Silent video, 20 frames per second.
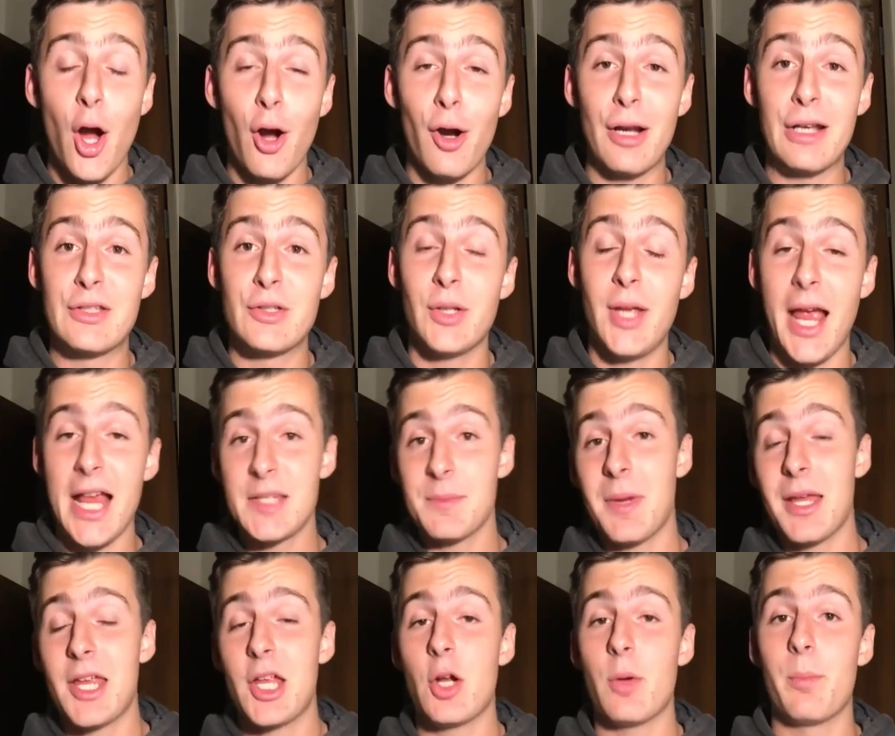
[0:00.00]
Alright, so you
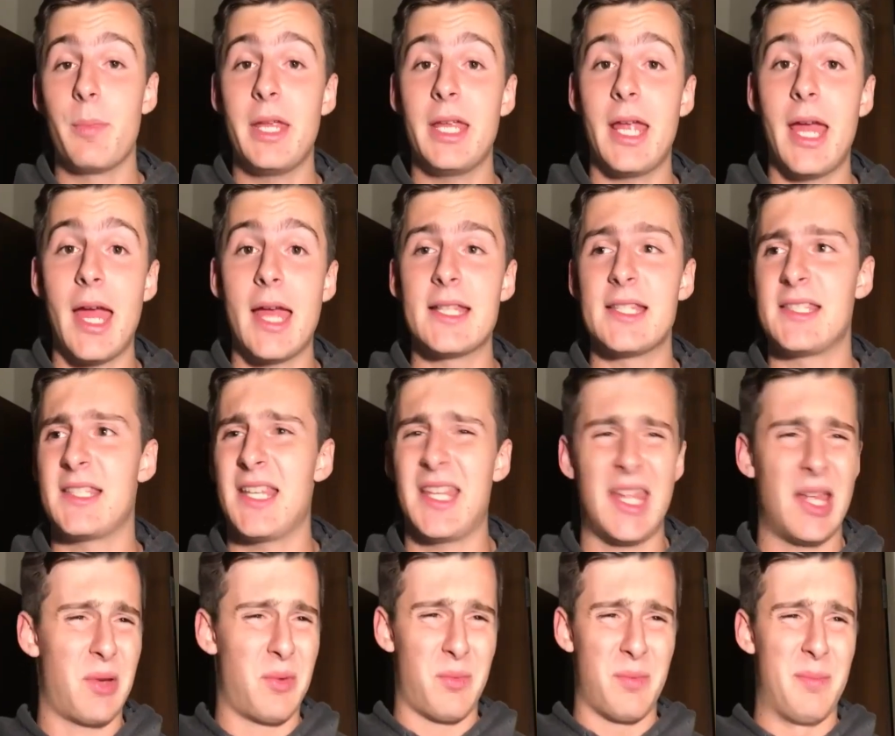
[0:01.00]
guys might hear Bing ads and say
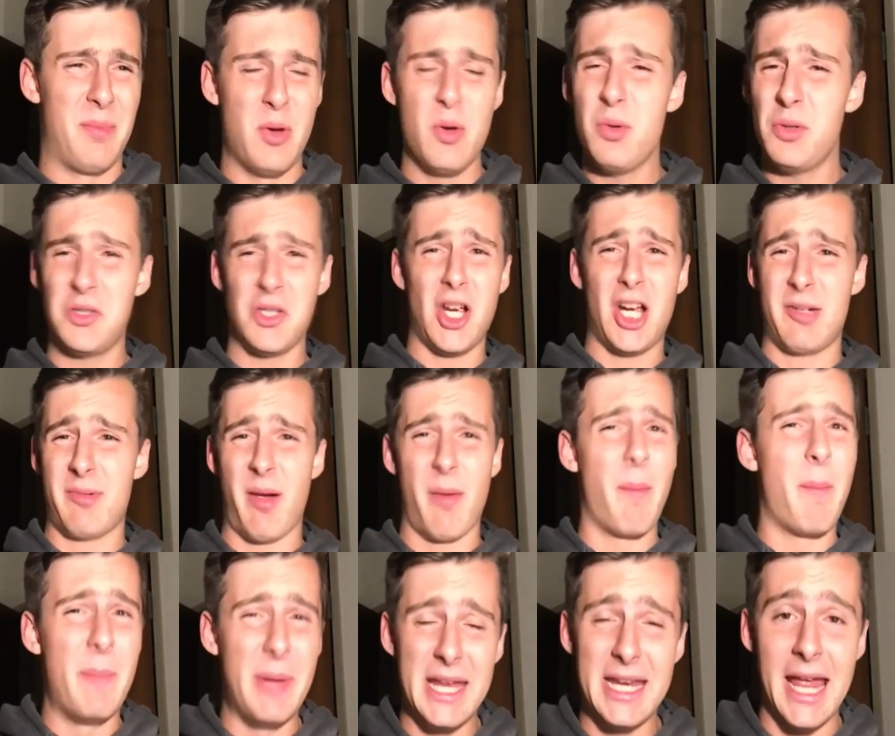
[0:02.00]
like, who's talking
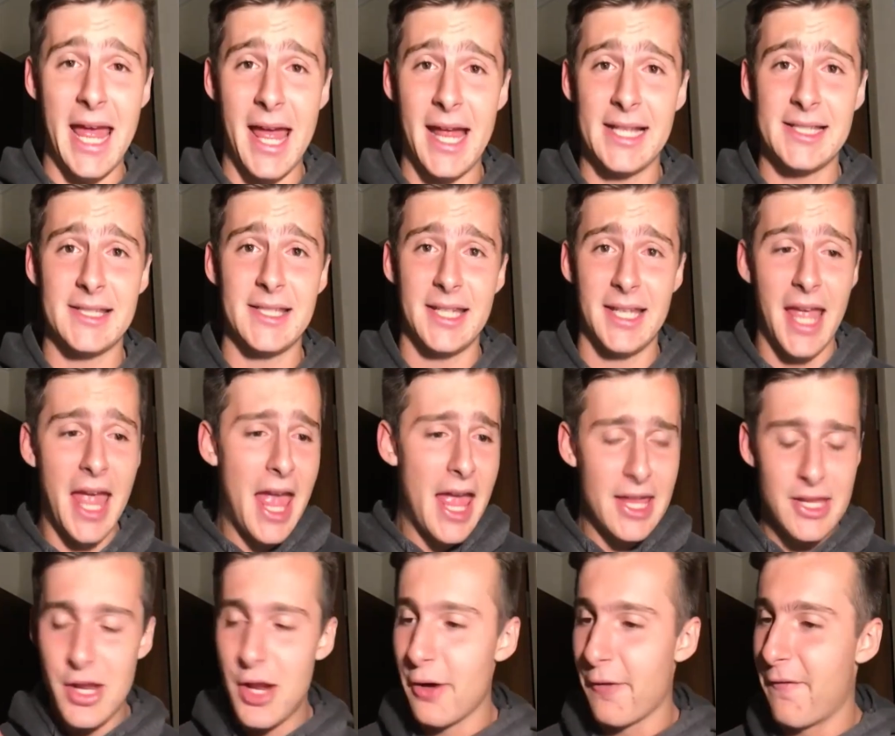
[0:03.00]
about Bing ads? Like
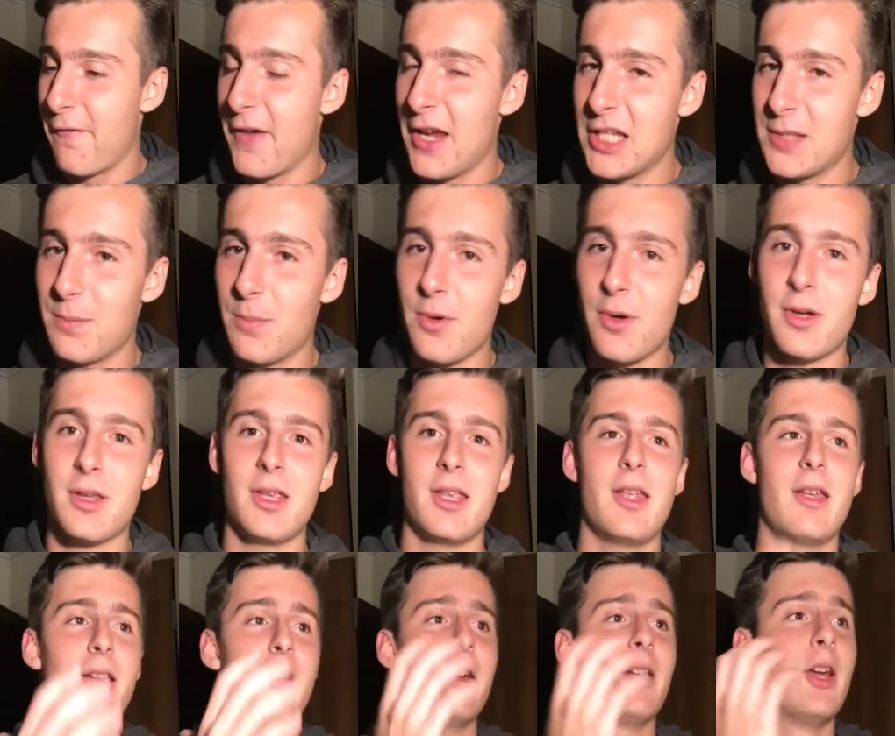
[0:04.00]
you hear Facebook, you
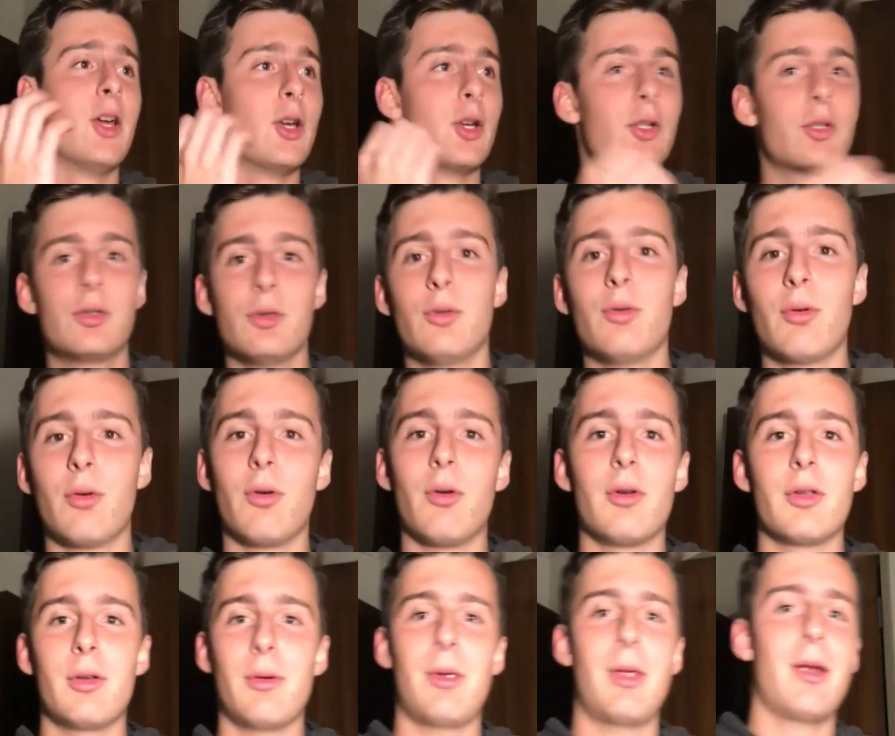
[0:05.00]
hear
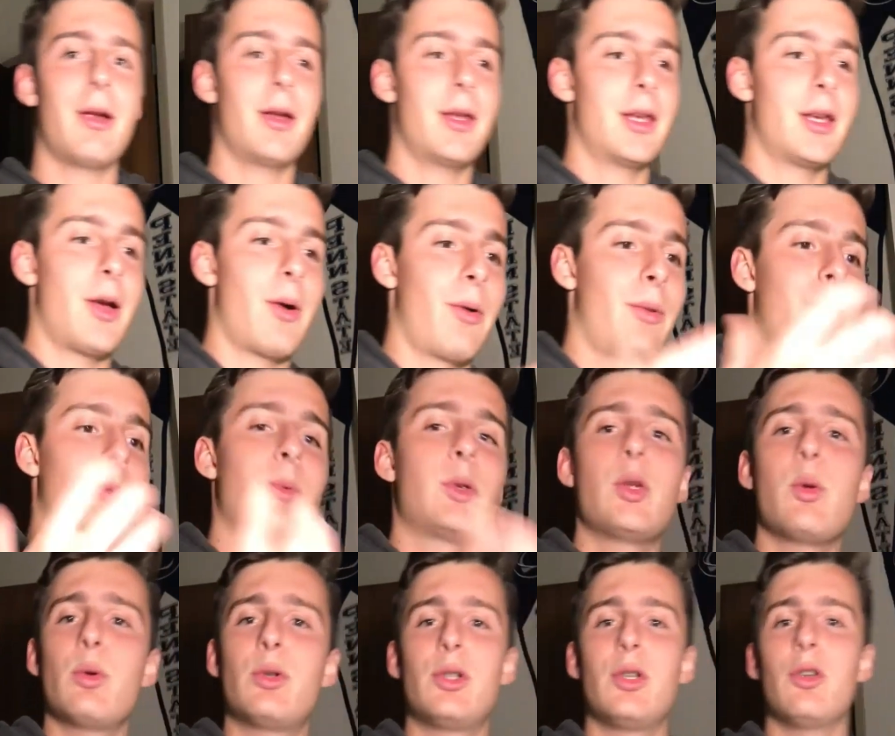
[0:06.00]
Google, you hear,
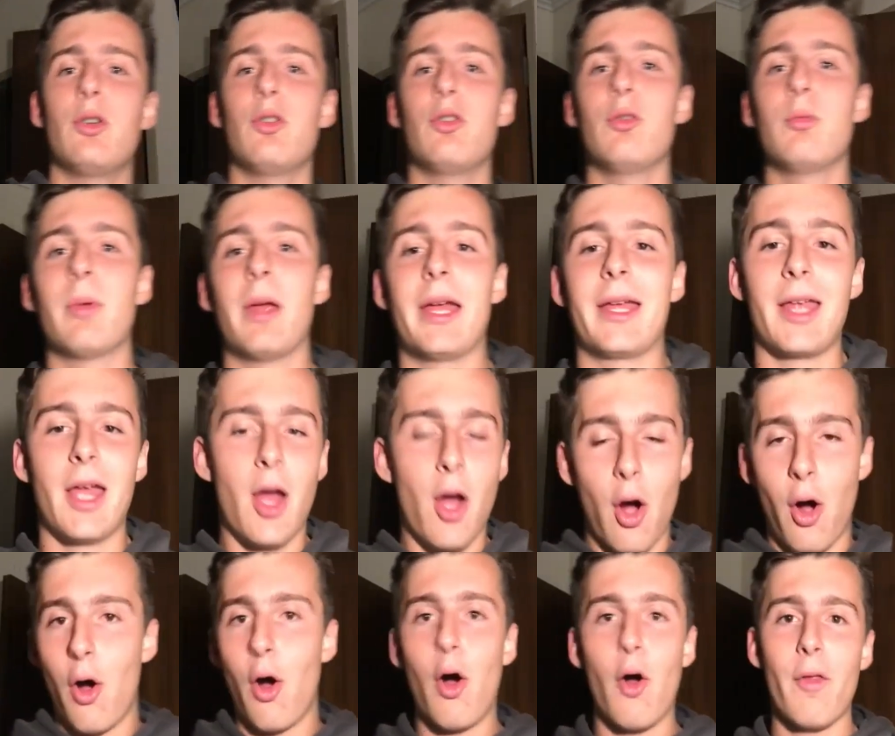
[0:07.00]
YouTube, like
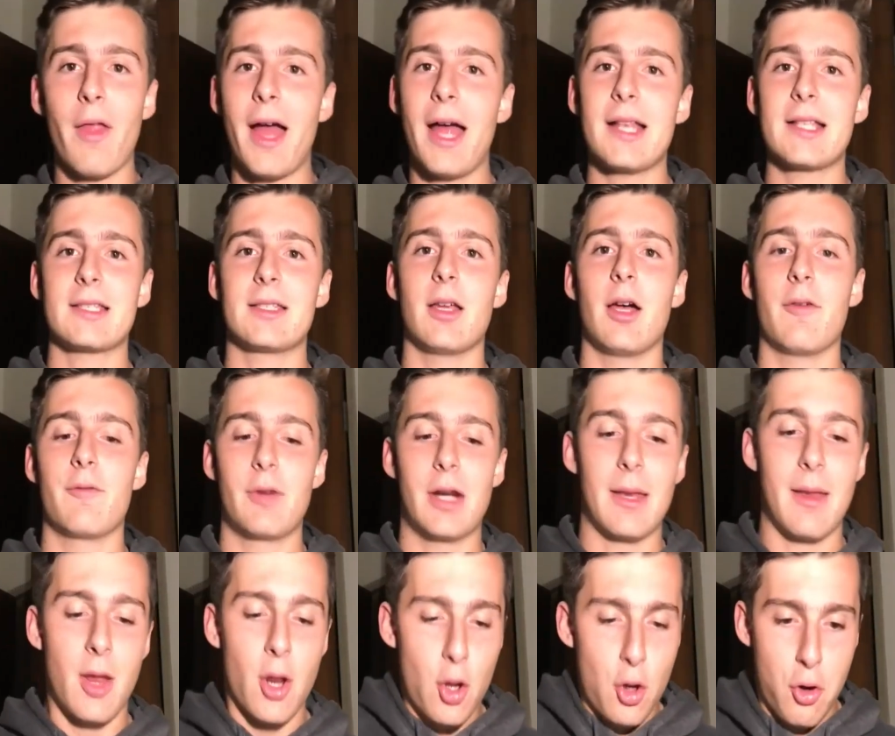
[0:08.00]
all that stuff,
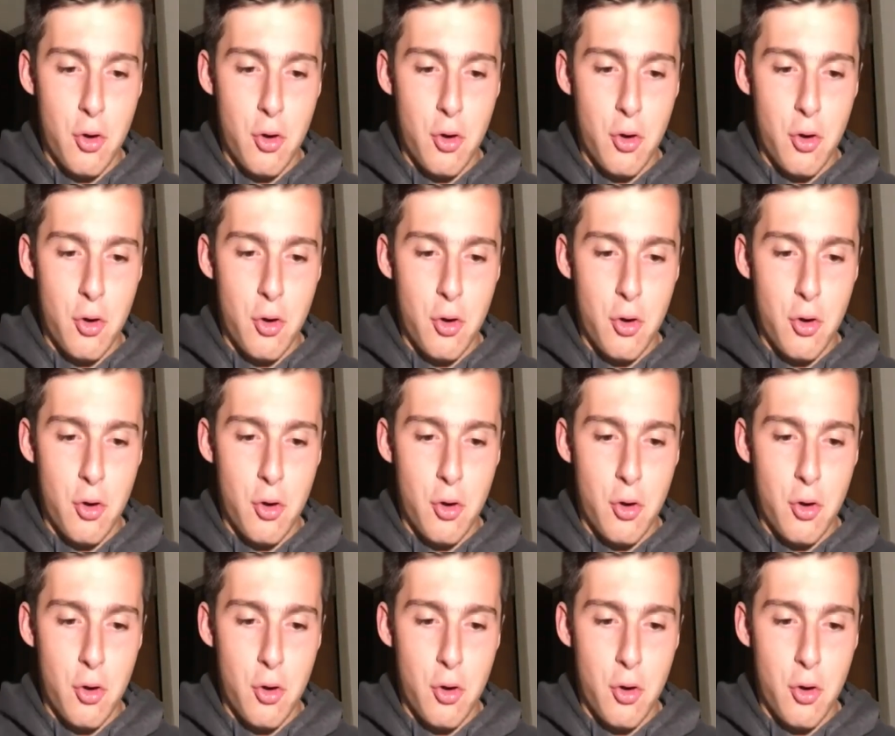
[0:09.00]
right?